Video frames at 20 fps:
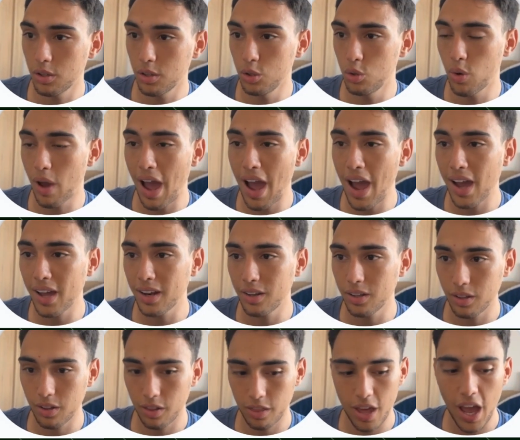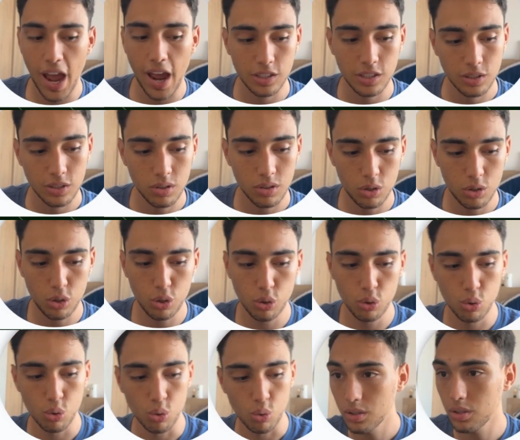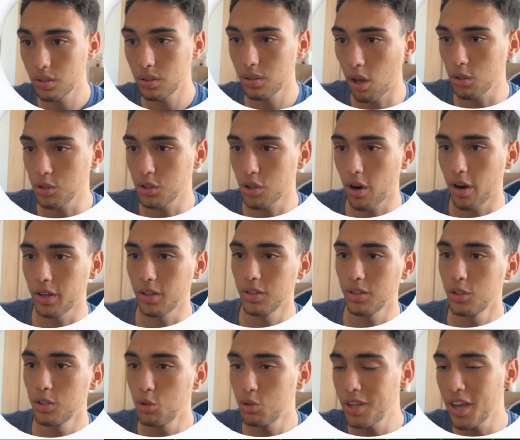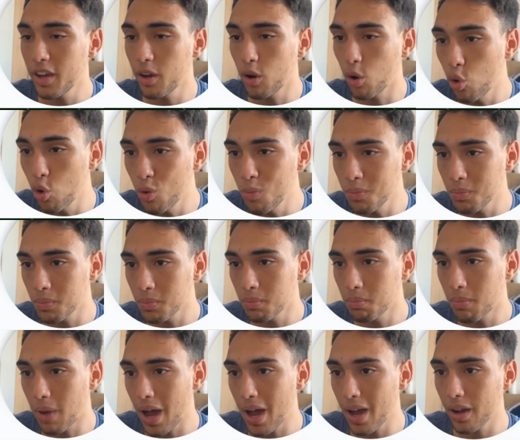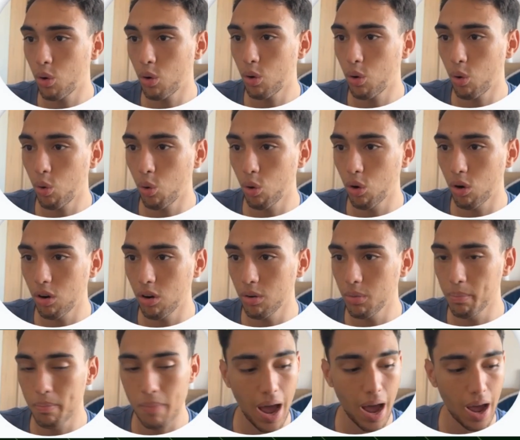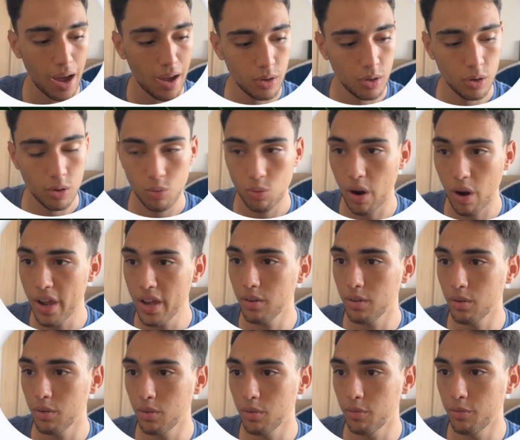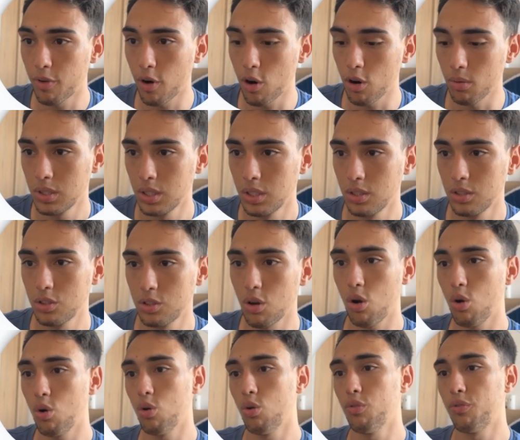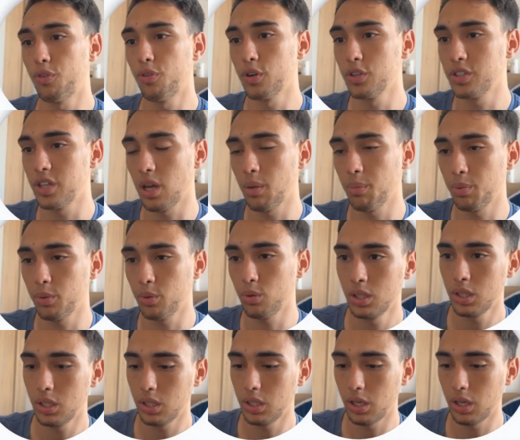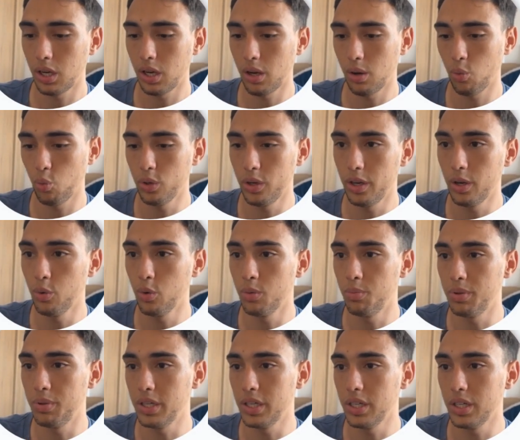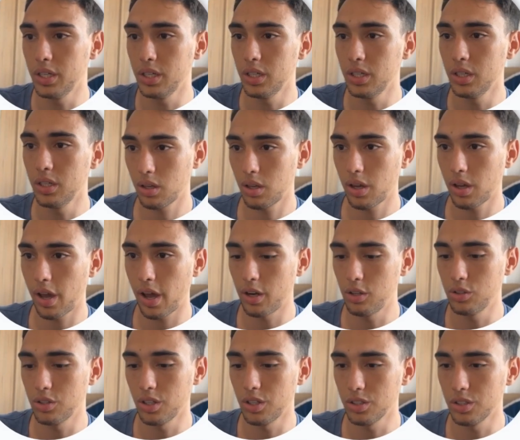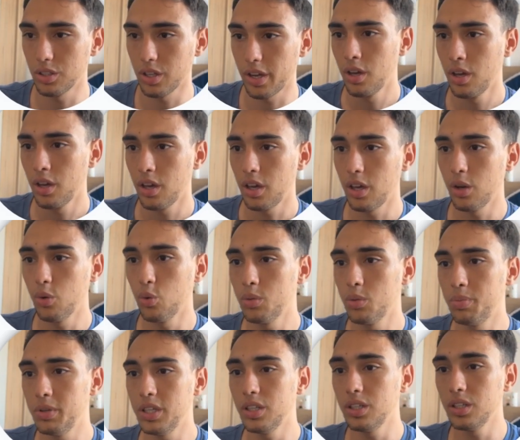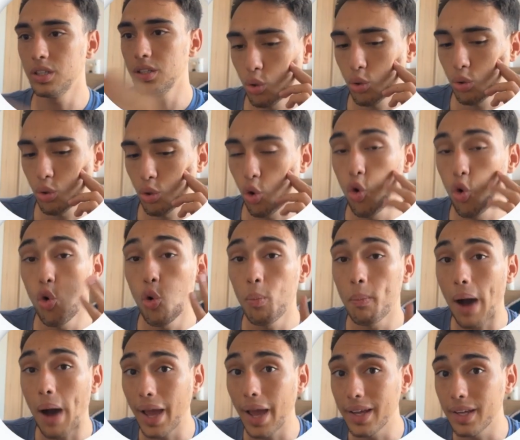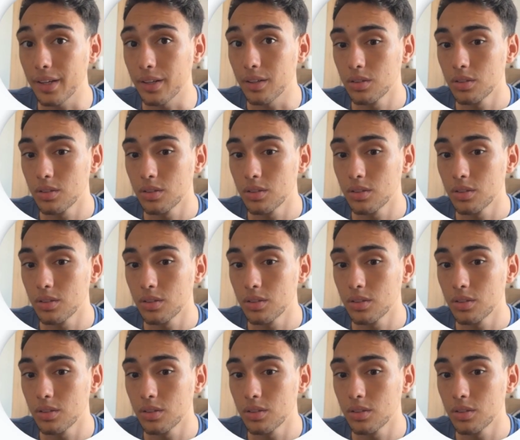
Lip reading: add that to, you take mag or ma, right? Verb. So for example, it would be, how do you say this? Like, it would be kumain,